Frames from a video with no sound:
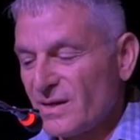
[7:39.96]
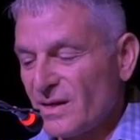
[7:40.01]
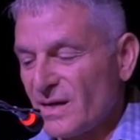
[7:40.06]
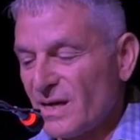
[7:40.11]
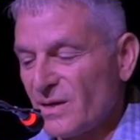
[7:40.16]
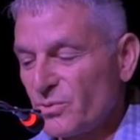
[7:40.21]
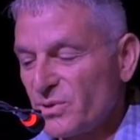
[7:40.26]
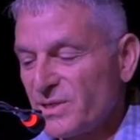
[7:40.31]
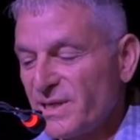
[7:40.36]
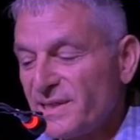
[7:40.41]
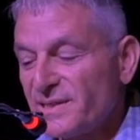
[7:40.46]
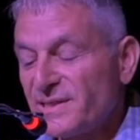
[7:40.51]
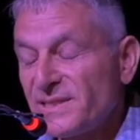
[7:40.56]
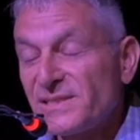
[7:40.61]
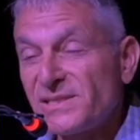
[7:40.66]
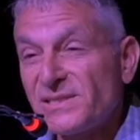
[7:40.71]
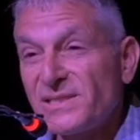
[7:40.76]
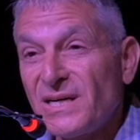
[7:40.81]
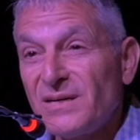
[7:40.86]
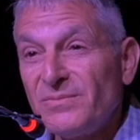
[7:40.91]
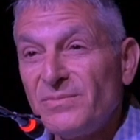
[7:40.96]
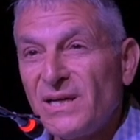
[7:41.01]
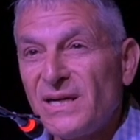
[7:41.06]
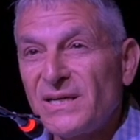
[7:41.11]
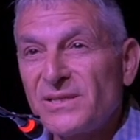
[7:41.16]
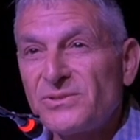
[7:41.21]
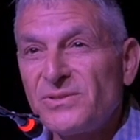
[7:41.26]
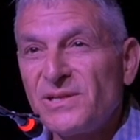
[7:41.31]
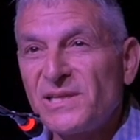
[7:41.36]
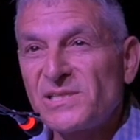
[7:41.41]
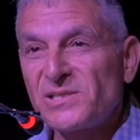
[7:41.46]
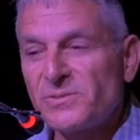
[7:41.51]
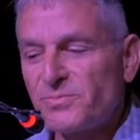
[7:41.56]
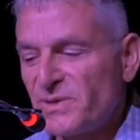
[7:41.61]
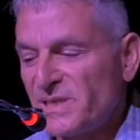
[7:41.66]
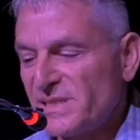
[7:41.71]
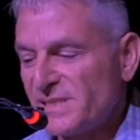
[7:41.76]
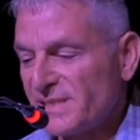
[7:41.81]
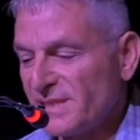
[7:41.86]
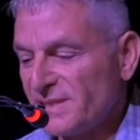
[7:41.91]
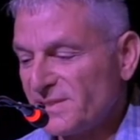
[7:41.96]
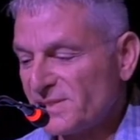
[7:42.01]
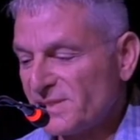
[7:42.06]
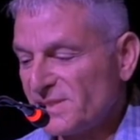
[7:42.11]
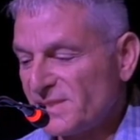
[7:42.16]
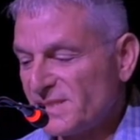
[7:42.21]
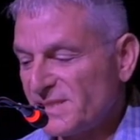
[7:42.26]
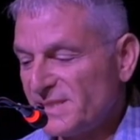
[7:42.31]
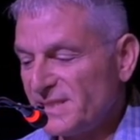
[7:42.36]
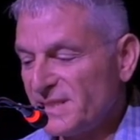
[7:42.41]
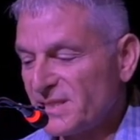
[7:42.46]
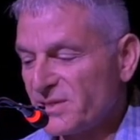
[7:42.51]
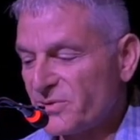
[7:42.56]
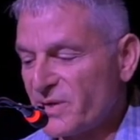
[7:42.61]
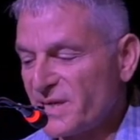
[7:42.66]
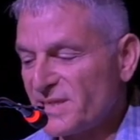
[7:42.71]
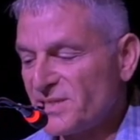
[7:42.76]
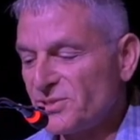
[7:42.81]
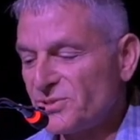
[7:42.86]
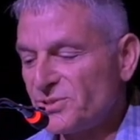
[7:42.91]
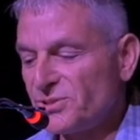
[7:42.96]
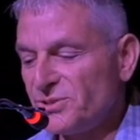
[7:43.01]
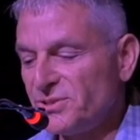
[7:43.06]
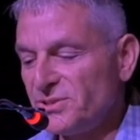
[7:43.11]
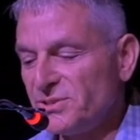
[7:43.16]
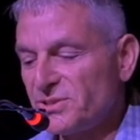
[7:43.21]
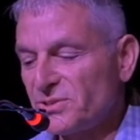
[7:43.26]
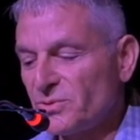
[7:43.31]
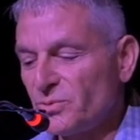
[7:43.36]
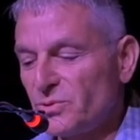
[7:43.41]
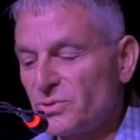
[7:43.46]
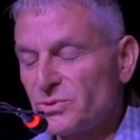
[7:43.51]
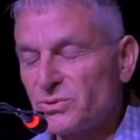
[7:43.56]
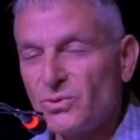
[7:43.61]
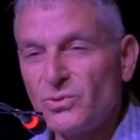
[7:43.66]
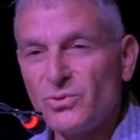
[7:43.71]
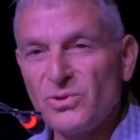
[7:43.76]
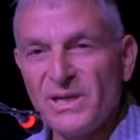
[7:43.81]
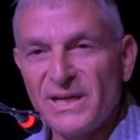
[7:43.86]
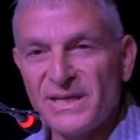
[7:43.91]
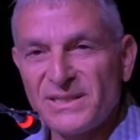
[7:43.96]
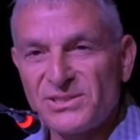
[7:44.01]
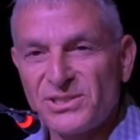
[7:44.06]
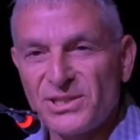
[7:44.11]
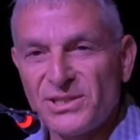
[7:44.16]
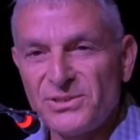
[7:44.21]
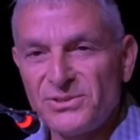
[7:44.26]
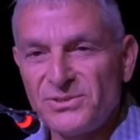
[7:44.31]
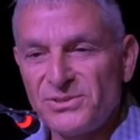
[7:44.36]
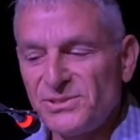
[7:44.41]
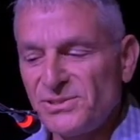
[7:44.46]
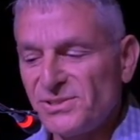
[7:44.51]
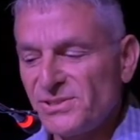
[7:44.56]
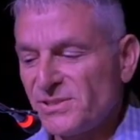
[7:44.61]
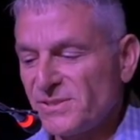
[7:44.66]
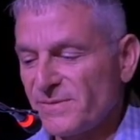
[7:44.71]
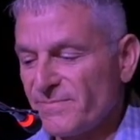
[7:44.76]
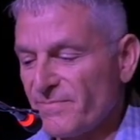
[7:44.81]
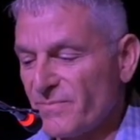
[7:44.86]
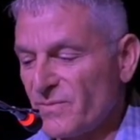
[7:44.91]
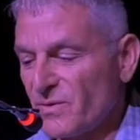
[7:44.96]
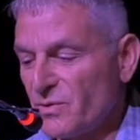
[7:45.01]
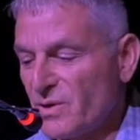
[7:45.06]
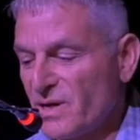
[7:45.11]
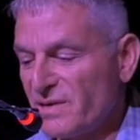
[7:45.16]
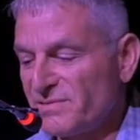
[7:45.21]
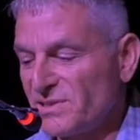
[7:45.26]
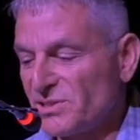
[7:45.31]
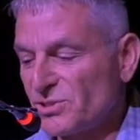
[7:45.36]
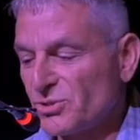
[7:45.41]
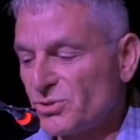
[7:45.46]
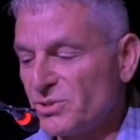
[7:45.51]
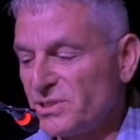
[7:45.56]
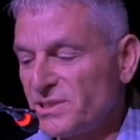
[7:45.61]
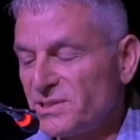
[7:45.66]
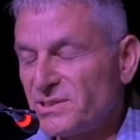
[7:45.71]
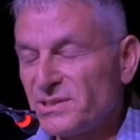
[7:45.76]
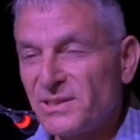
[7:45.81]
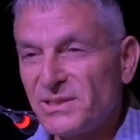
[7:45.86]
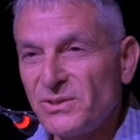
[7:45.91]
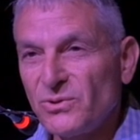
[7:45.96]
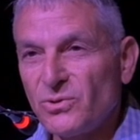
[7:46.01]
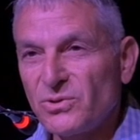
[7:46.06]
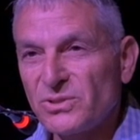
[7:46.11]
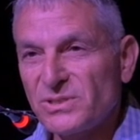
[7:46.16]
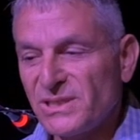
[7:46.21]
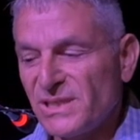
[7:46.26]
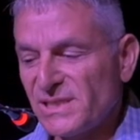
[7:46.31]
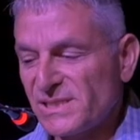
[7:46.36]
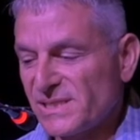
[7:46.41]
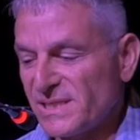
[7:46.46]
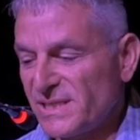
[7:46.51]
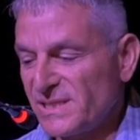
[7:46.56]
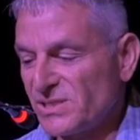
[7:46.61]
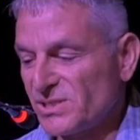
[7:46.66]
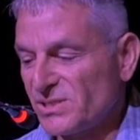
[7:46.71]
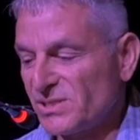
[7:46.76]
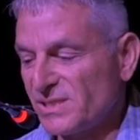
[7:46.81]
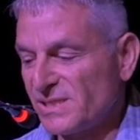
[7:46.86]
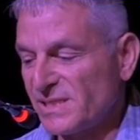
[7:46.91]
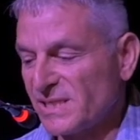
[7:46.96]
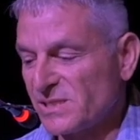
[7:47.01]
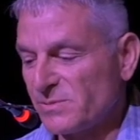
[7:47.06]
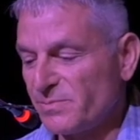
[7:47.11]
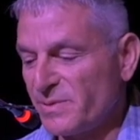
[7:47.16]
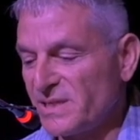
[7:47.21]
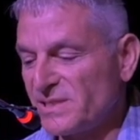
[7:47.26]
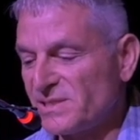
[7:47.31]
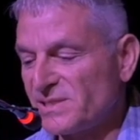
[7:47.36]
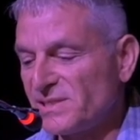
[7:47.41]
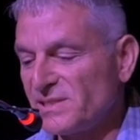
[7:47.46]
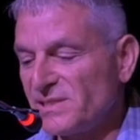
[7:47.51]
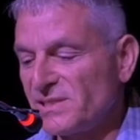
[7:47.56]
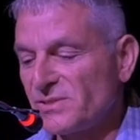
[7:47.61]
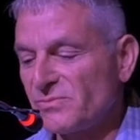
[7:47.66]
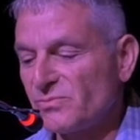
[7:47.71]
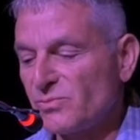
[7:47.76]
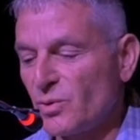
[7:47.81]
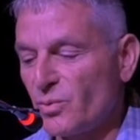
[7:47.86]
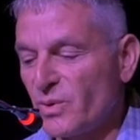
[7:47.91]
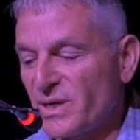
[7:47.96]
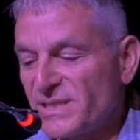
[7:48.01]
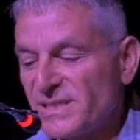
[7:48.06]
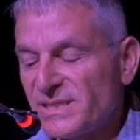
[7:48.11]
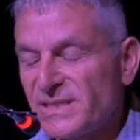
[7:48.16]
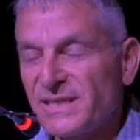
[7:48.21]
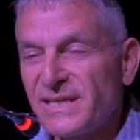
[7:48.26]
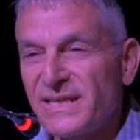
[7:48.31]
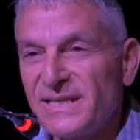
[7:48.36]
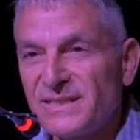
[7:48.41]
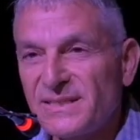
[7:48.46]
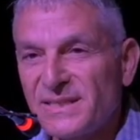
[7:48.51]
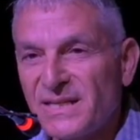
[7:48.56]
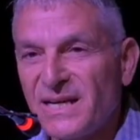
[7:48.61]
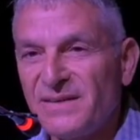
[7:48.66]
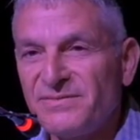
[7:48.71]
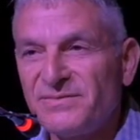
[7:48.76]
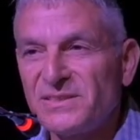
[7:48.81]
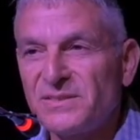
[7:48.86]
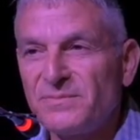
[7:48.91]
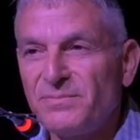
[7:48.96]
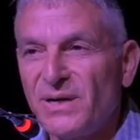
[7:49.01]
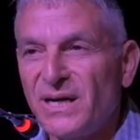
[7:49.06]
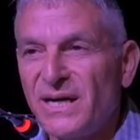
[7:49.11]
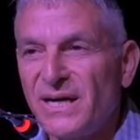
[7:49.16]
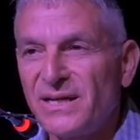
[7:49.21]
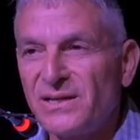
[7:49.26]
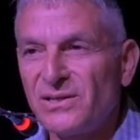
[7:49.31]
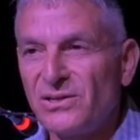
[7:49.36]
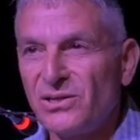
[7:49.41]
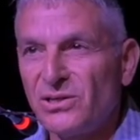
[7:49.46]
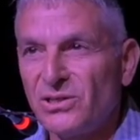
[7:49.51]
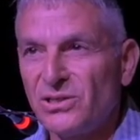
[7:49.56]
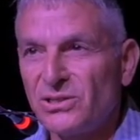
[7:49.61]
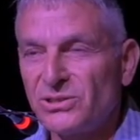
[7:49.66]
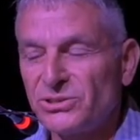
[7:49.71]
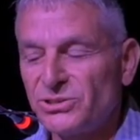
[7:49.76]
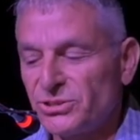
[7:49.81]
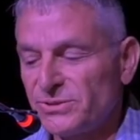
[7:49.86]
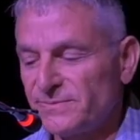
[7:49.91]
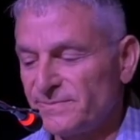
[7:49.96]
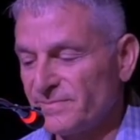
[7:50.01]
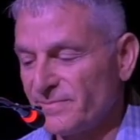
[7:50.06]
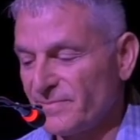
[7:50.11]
I would at this time like to express our sincere gratitude toward all our donors who have ensured that the organization's expenses were once again covered by and large.